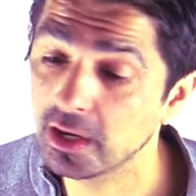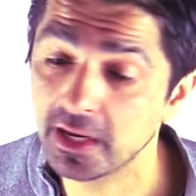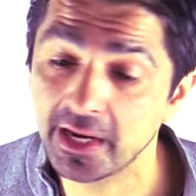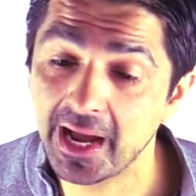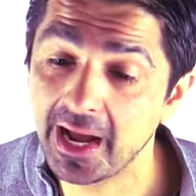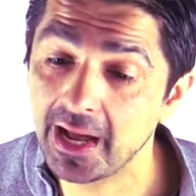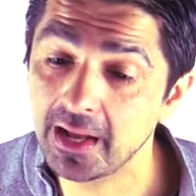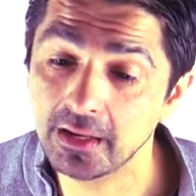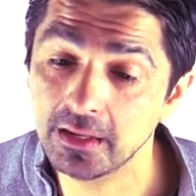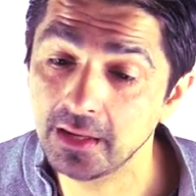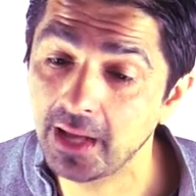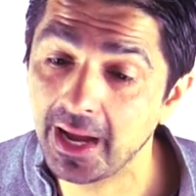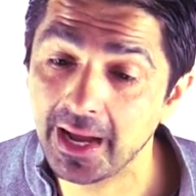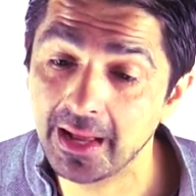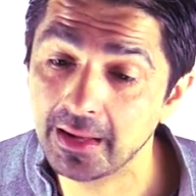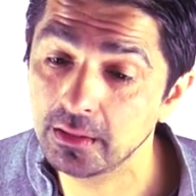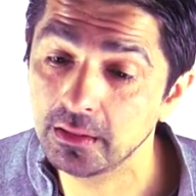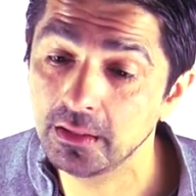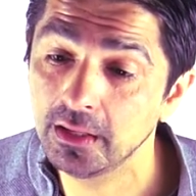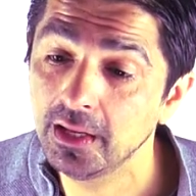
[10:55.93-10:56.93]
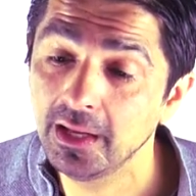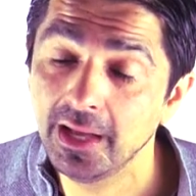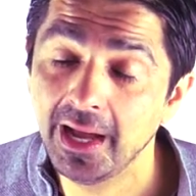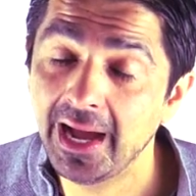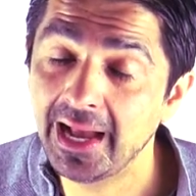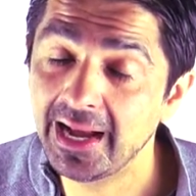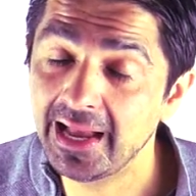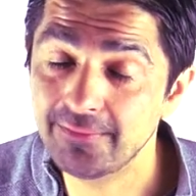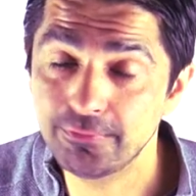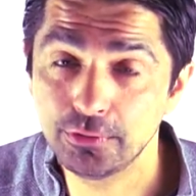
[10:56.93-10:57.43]
and I'll I'll
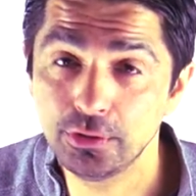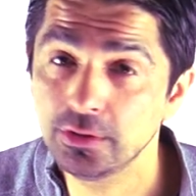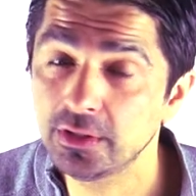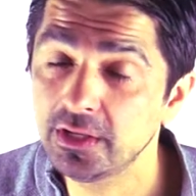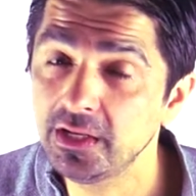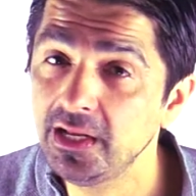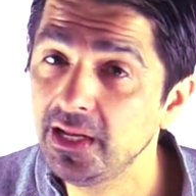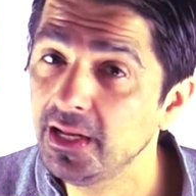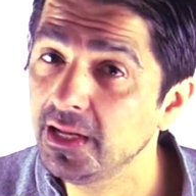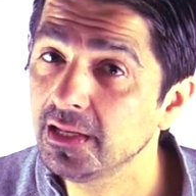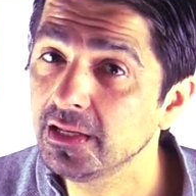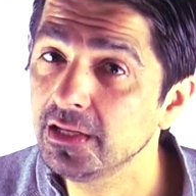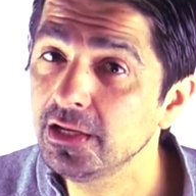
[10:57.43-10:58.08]
I'll have a look at it.